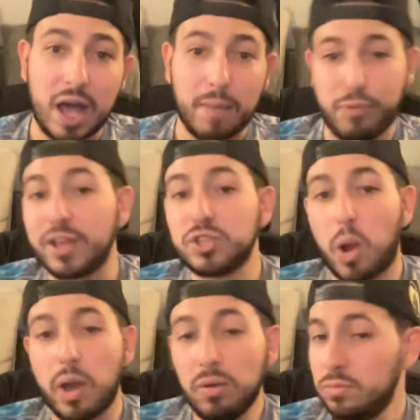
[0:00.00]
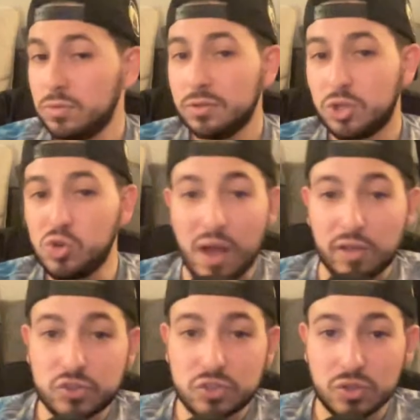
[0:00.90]
Brenton Doyle, who
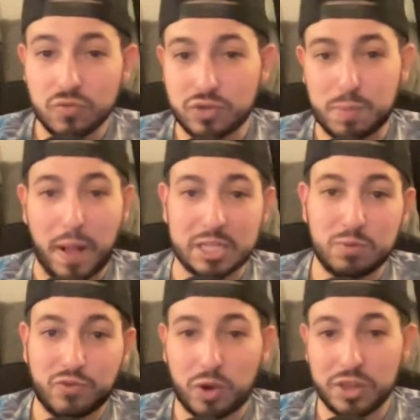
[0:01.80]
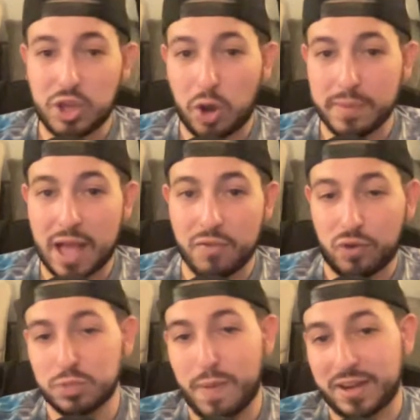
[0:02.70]
else responsible for one of the RBI
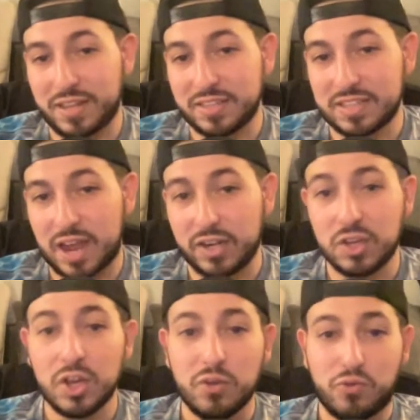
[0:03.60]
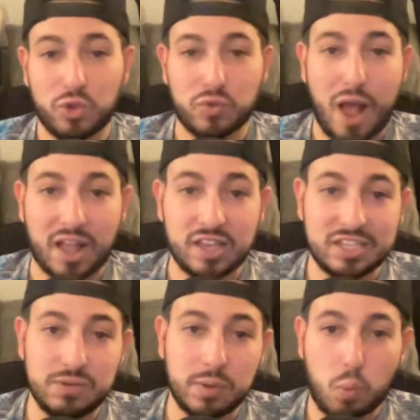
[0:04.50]
runs batted in tonight for the Rockies?
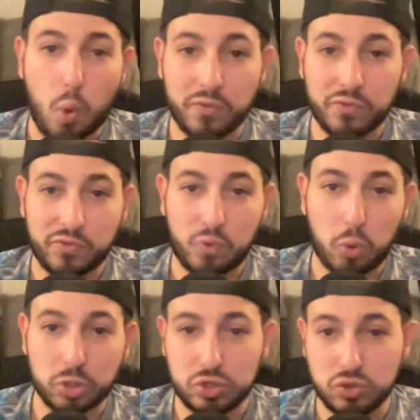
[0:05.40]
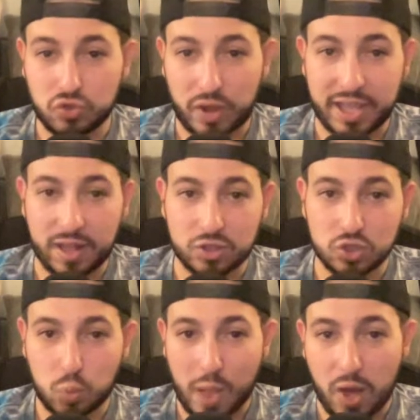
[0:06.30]
He went 1 for 4 with 2 strikeouts as
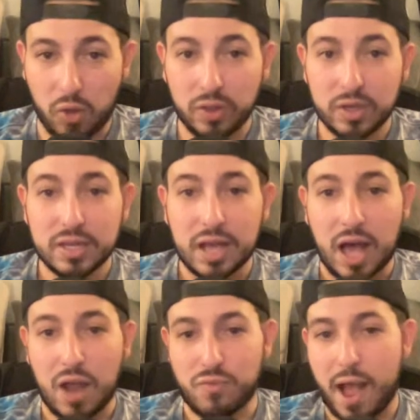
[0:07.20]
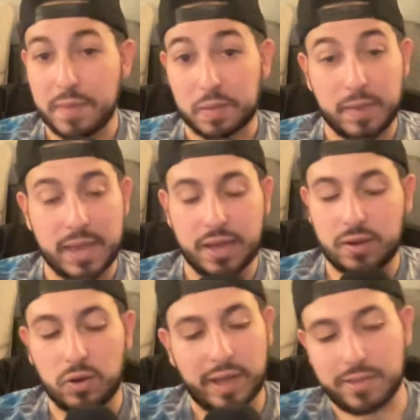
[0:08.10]
well. Ryan
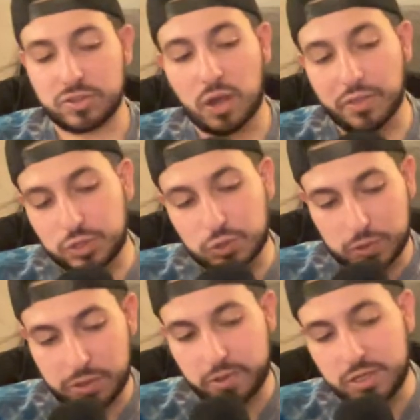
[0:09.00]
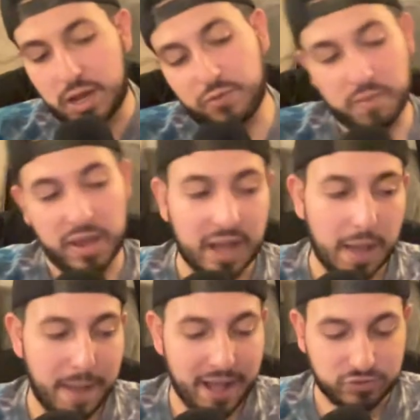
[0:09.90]
McMahon. I saw this earlier today from my guy
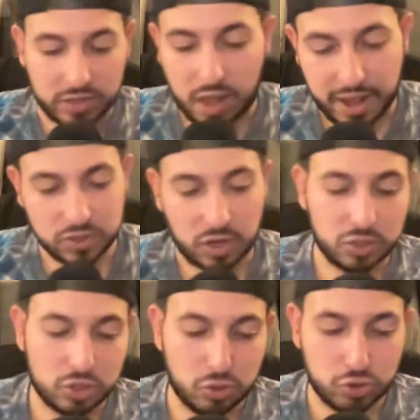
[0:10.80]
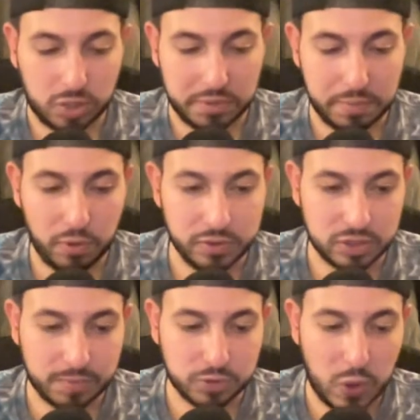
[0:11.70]
Patrick Lyons on social. Let me pull this
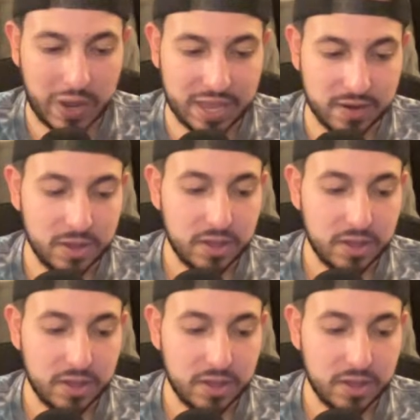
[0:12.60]
up so I can